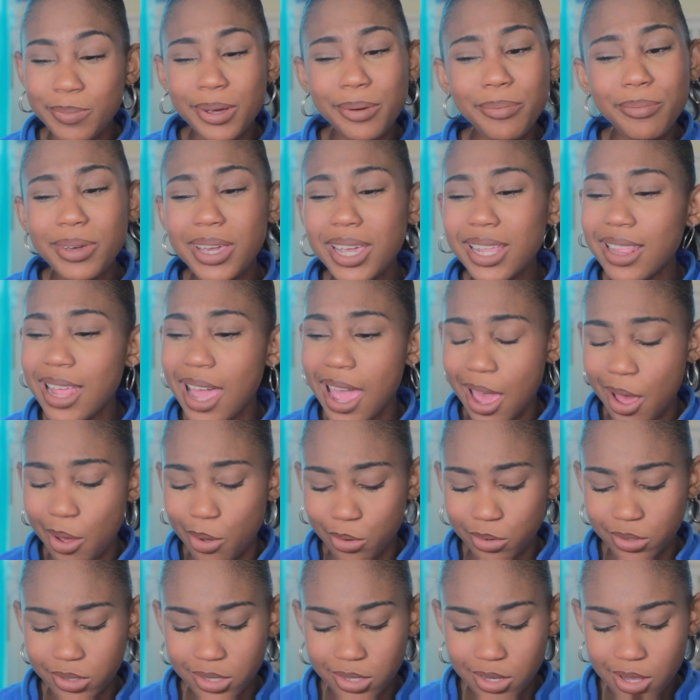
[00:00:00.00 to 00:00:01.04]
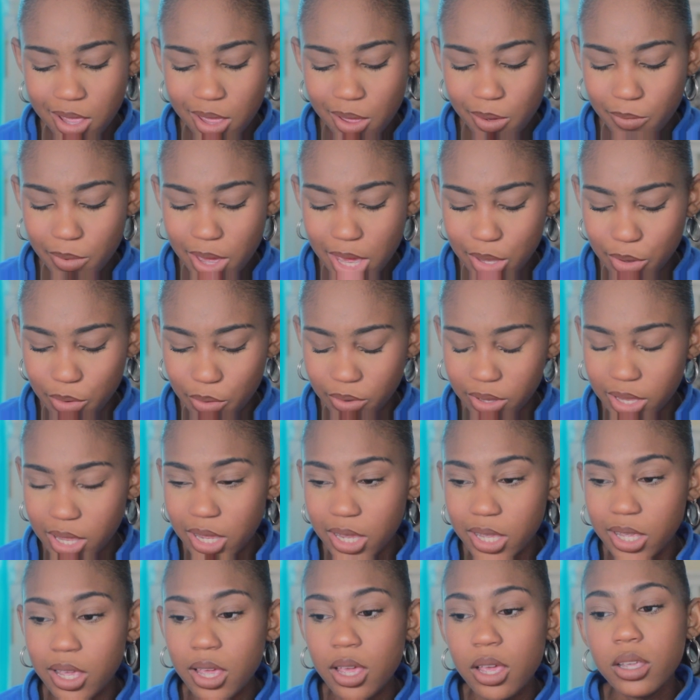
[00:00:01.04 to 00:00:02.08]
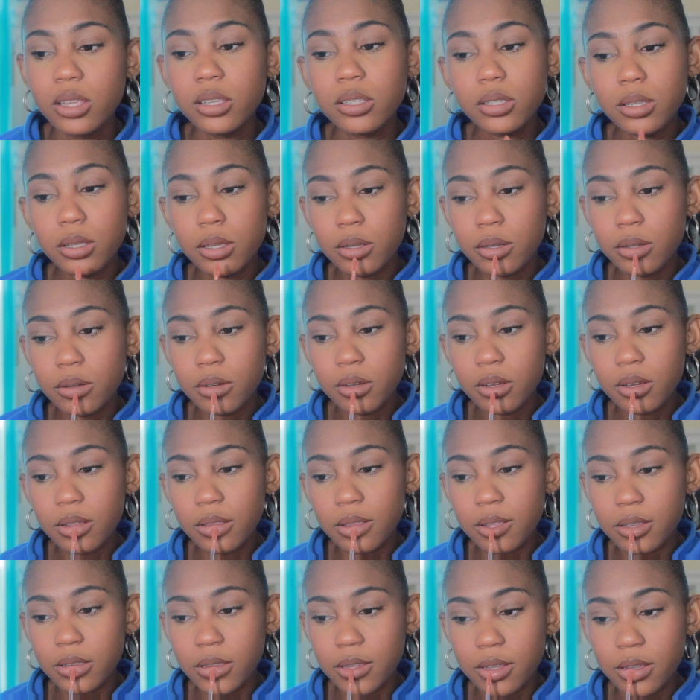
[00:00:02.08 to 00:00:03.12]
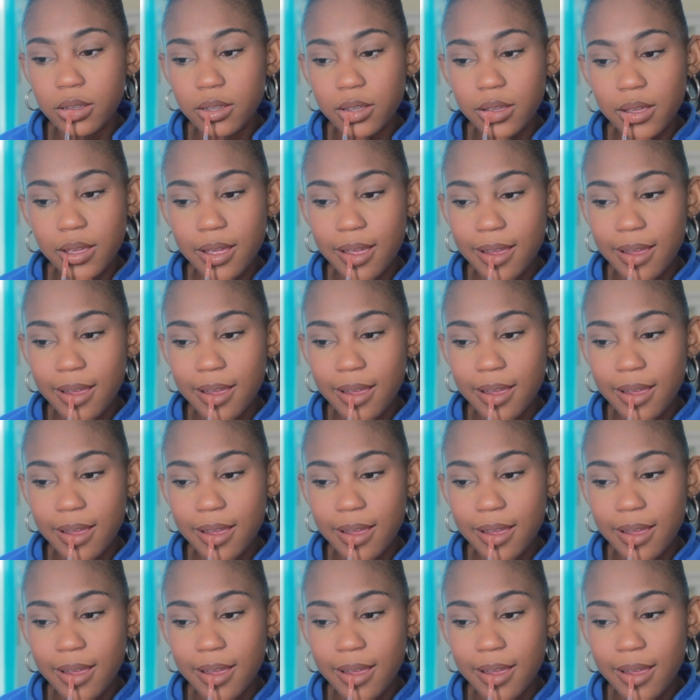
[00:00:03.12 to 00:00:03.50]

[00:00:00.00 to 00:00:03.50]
But we in the house, we ain't doing nothing. So I like to